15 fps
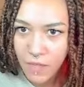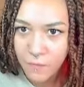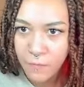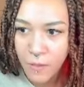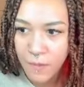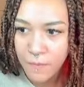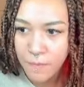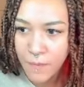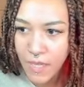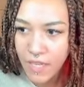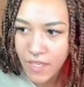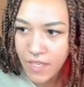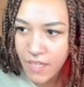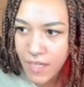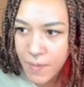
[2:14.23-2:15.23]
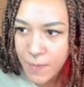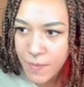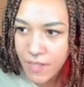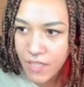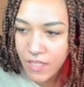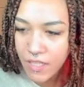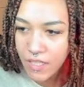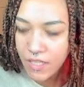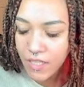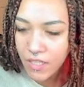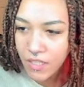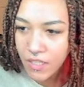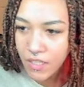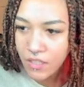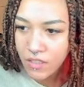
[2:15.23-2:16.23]
for makeup,
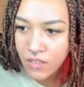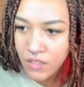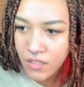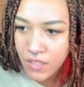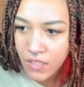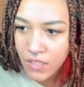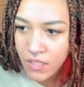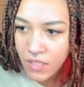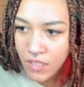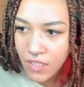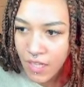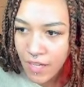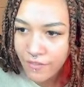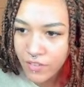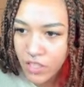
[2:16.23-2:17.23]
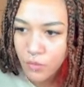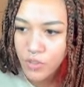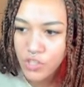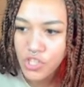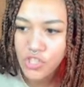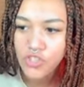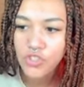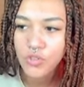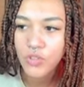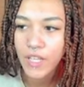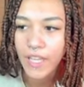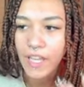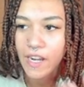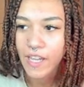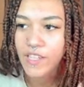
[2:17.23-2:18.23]
I feel like we should do
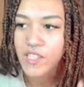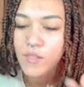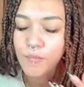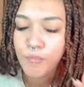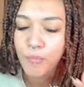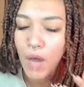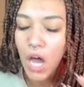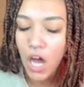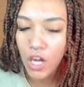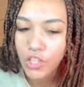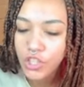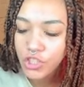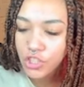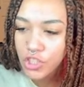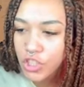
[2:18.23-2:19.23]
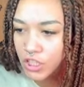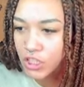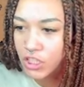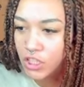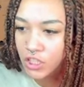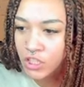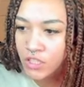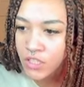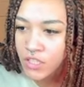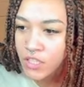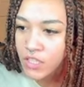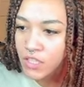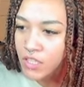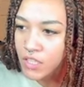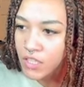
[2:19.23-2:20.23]
like a nice puckered look.
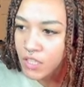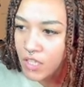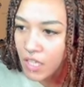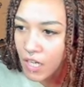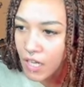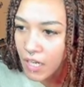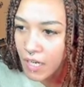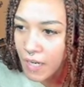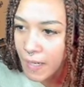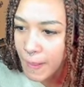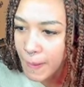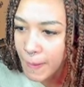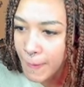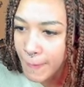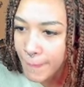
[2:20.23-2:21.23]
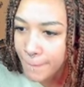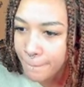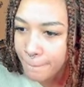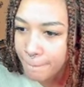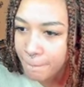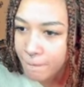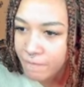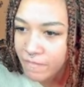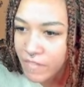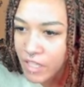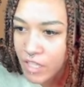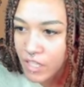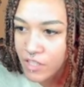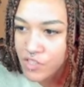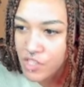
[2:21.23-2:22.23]

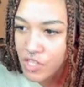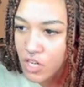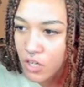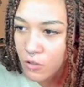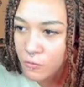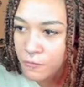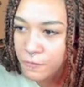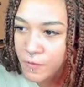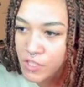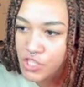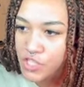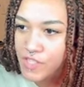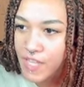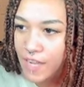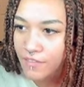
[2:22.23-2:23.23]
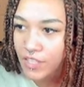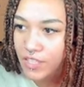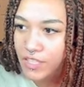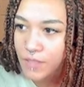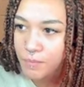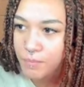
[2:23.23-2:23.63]
Because, you know, fishies have like the